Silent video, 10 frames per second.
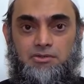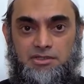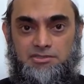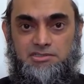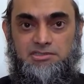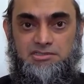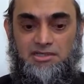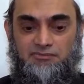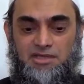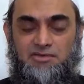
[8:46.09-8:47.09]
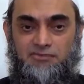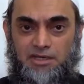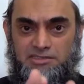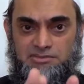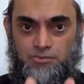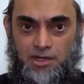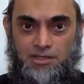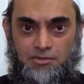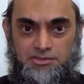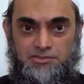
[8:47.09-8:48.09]
Okay, this if, even it's a
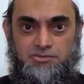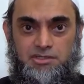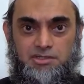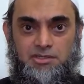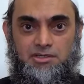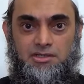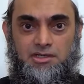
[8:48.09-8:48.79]
one or the three,